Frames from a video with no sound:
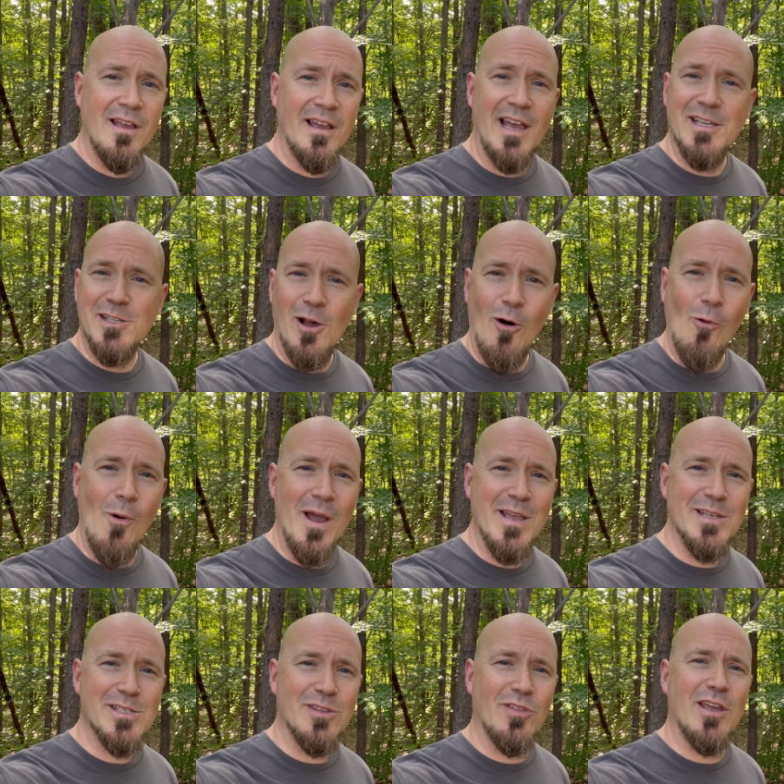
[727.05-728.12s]
As
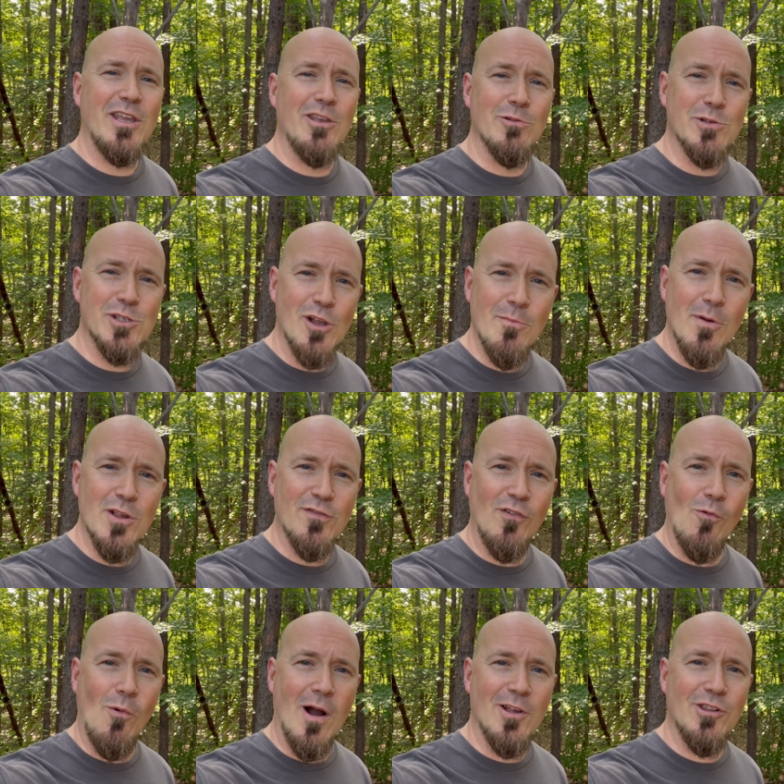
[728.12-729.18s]
always, thank you so much for
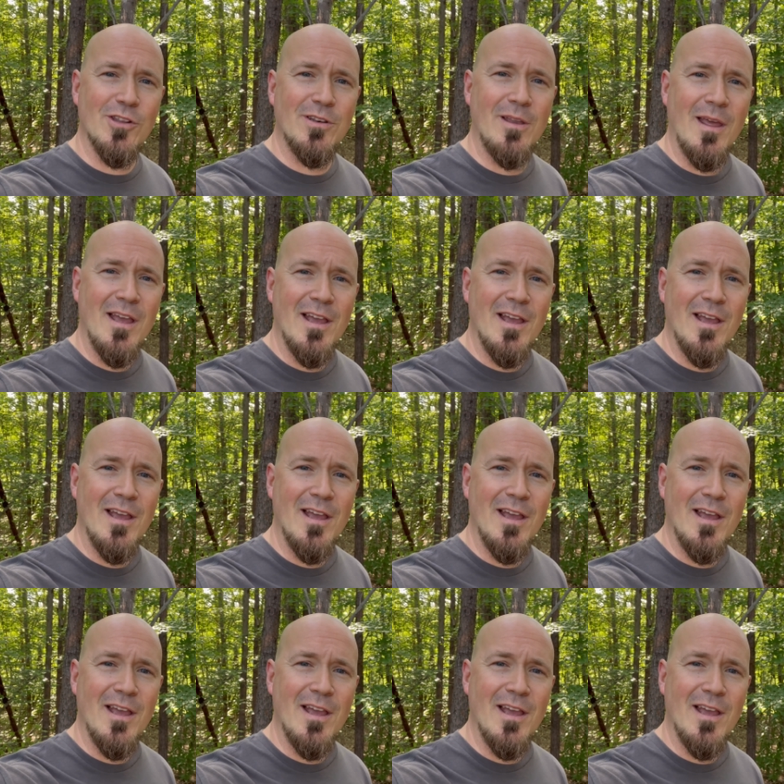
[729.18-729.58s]
watching.